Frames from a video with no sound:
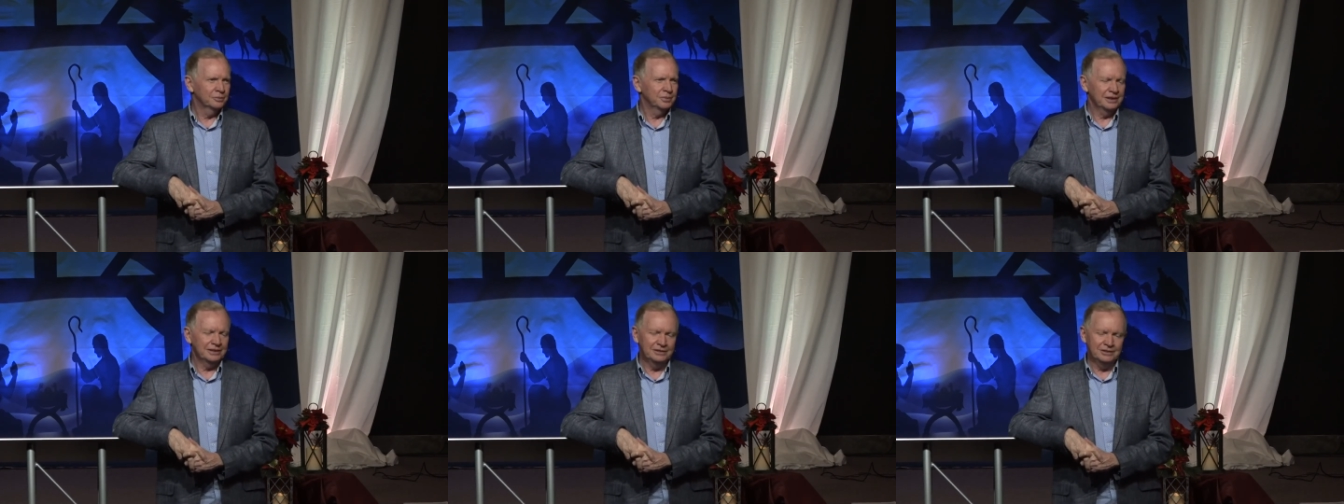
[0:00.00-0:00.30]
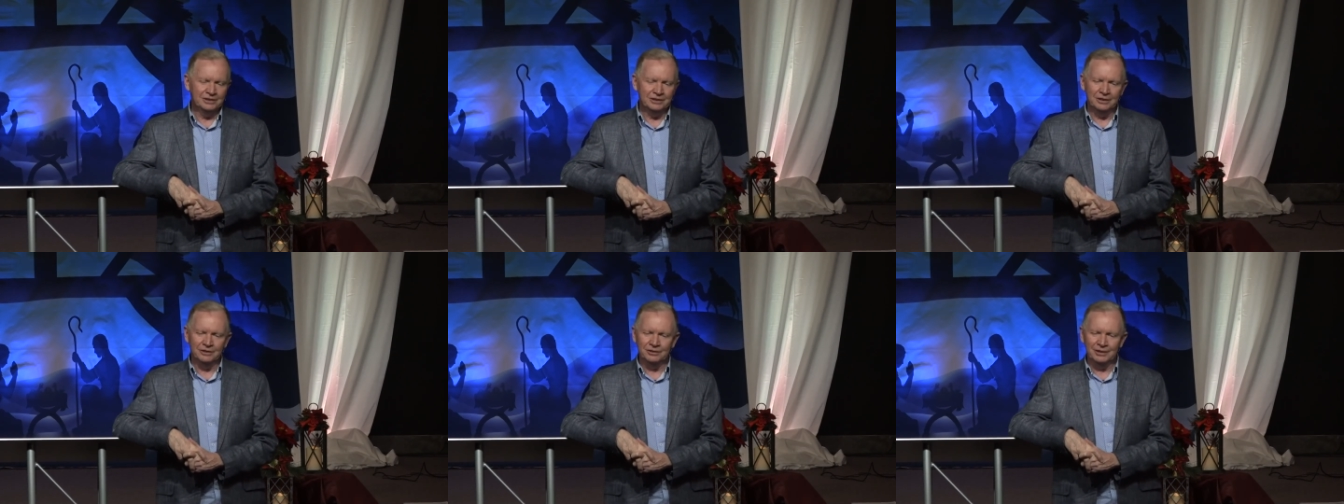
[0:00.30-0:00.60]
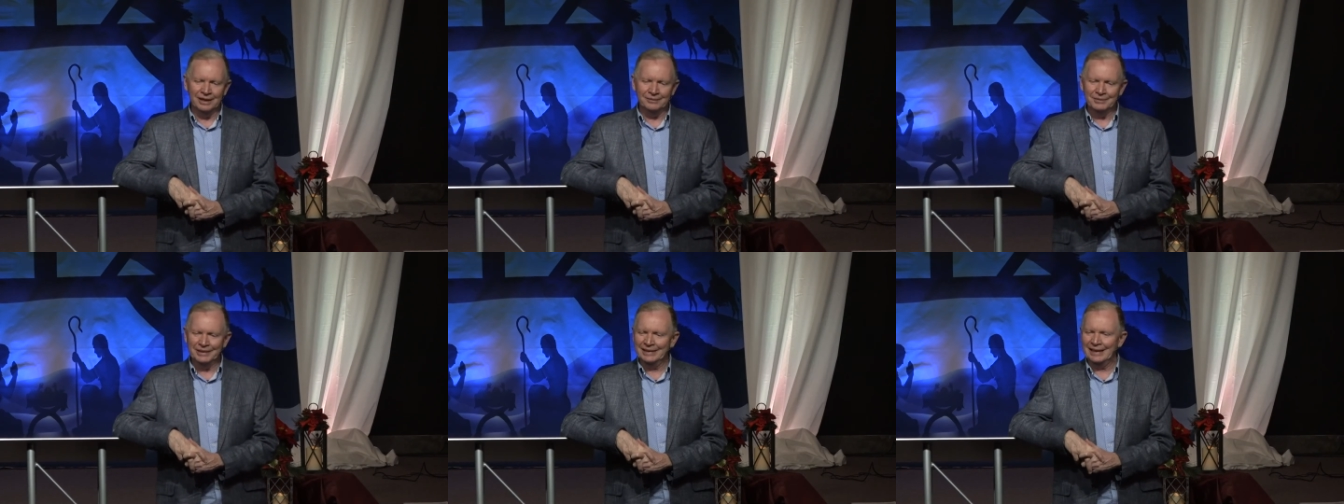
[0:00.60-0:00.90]
but, you know,
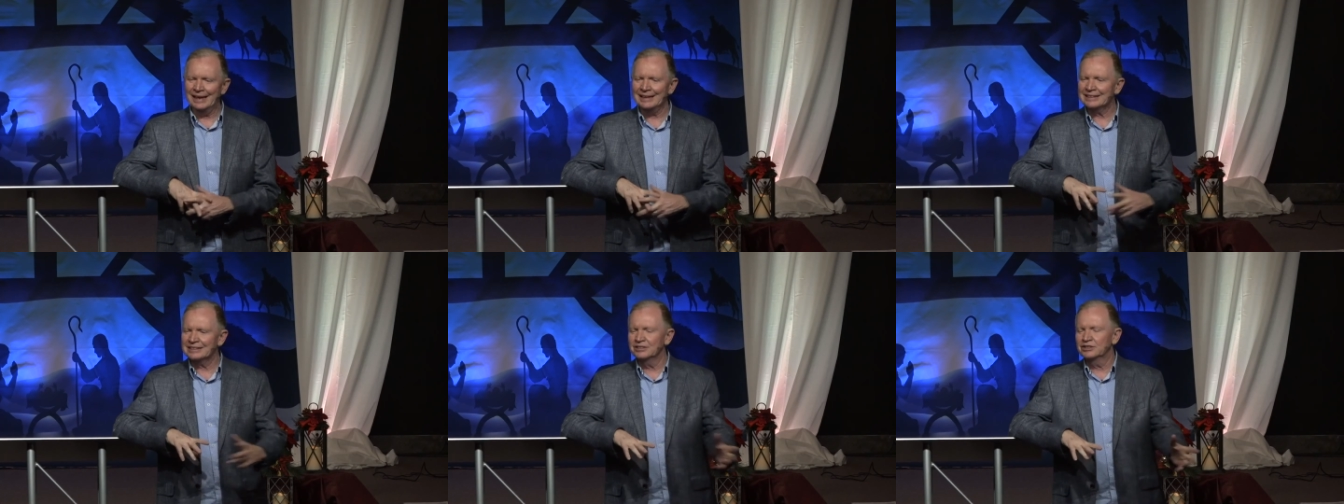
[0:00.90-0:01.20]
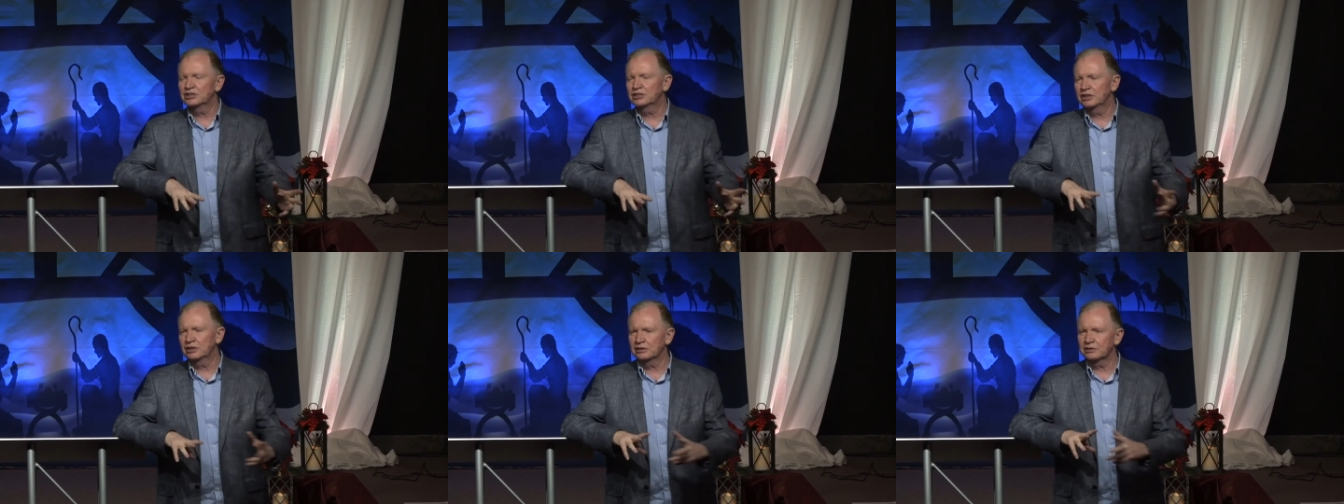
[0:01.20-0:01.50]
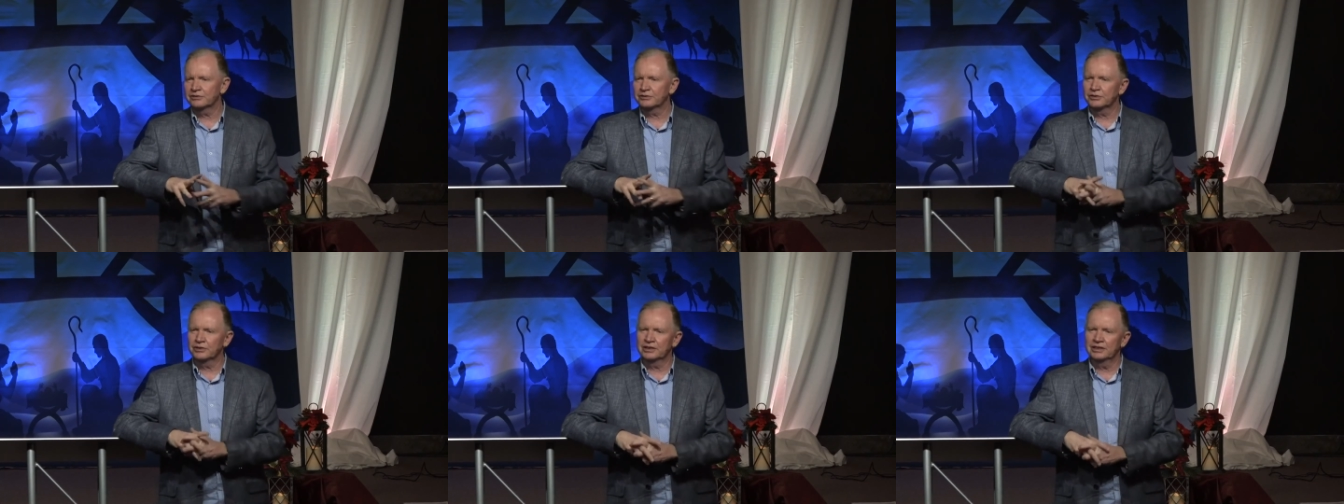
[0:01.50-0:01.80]
I mean, I can
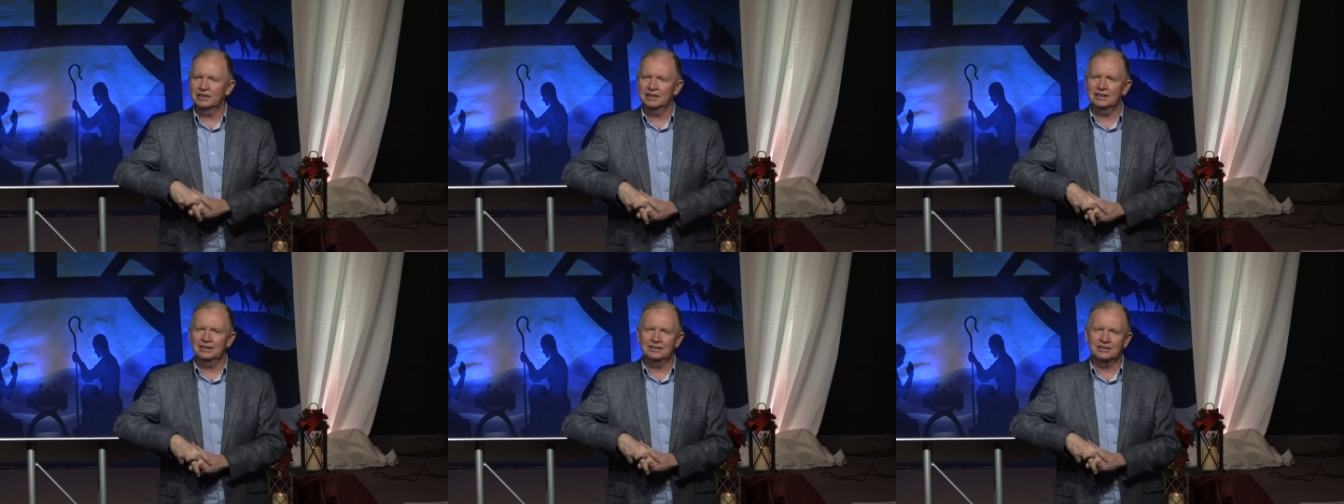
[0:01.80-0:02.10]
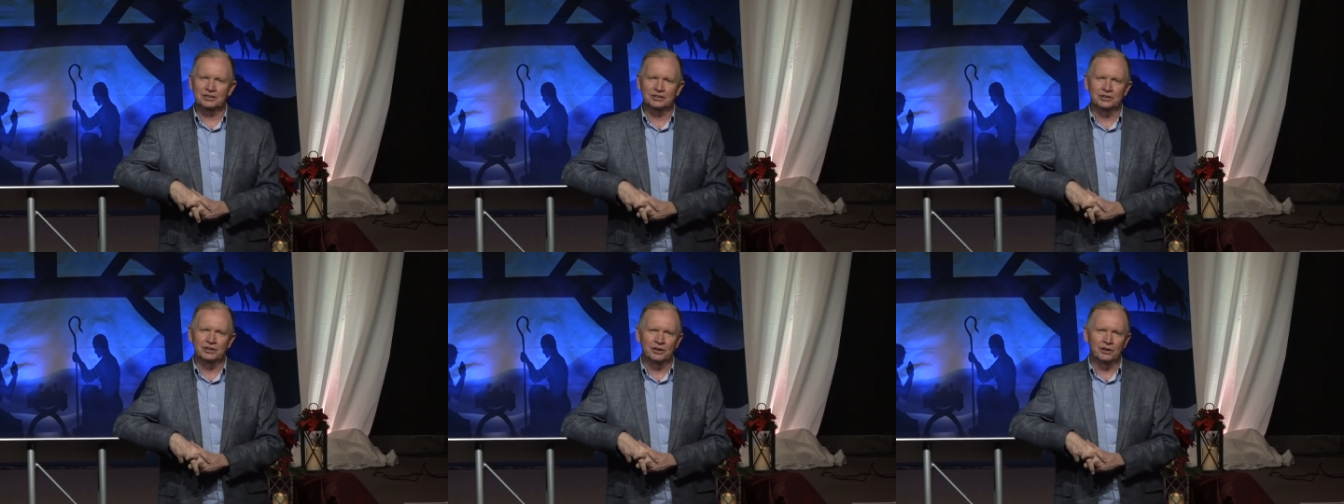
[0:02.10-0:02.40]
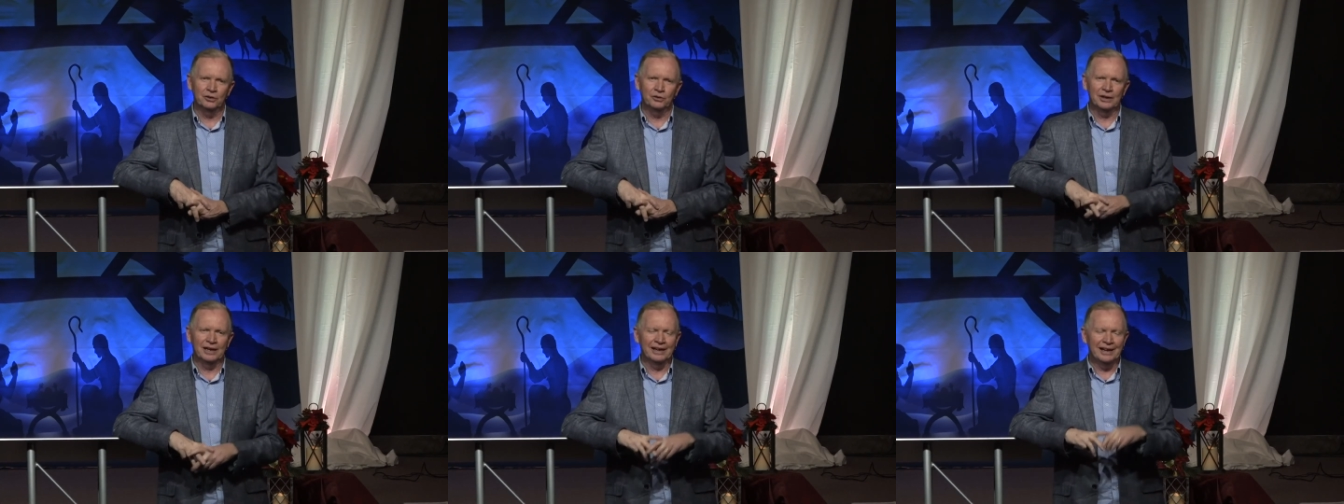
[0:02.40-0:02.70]
settle for this, you
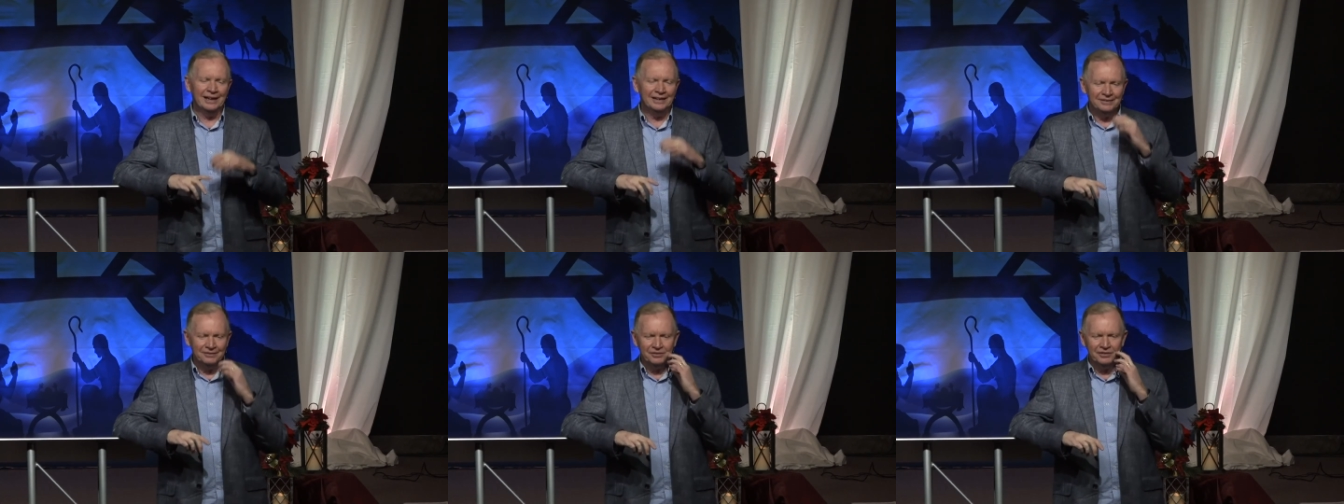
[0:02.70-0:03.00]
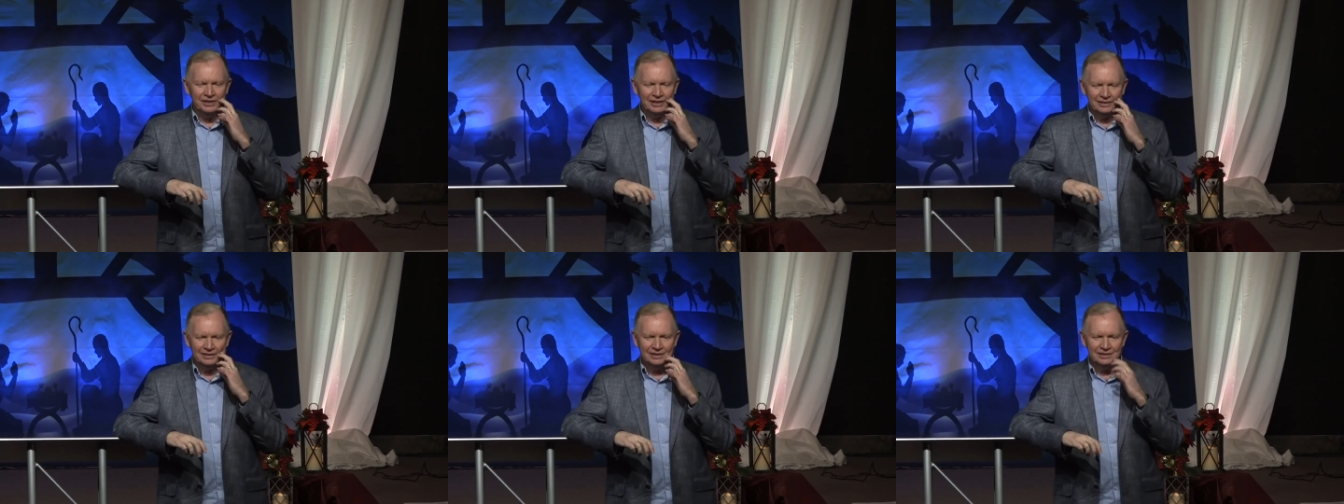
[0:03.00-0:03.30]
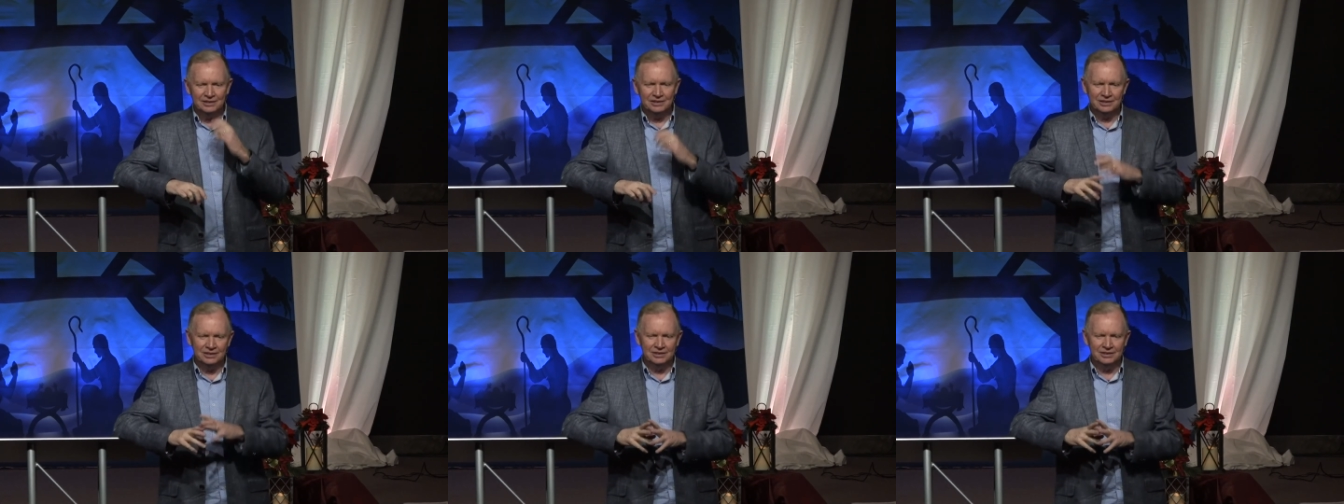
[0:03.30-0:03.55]
know, and I think this.